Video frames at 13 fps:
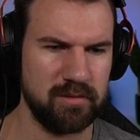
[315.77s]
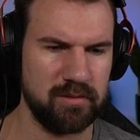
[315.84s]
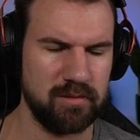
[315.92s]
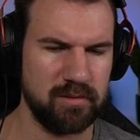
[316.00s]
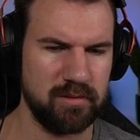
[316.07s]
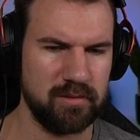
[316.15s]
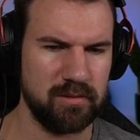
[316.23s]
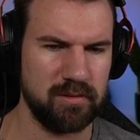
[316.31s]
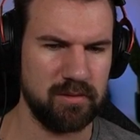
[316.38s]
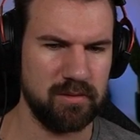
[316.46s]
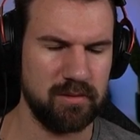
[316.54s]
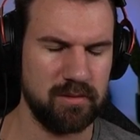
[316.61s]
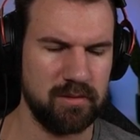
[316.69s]

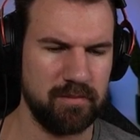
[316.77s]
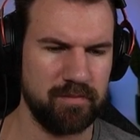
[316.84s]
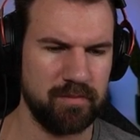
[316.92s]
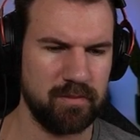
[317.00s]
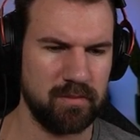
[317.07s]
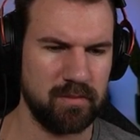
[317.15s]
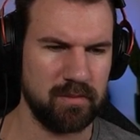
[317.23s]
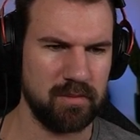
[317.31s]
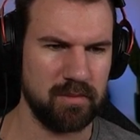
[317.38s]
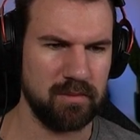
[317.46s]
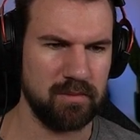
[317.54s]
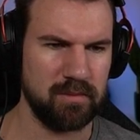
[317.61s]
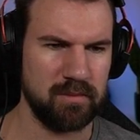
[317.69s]

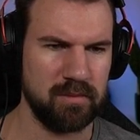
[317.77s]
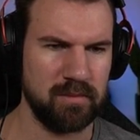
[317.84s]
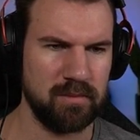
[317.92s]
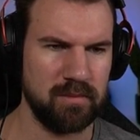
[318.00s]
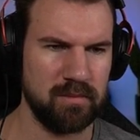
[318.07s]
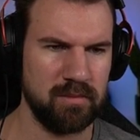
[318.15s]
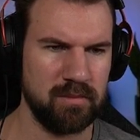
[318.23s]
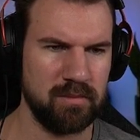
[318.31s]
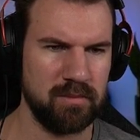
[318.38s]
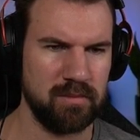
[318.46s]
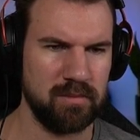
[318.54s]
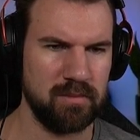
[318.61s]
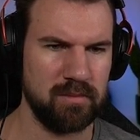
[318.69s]
[no speech]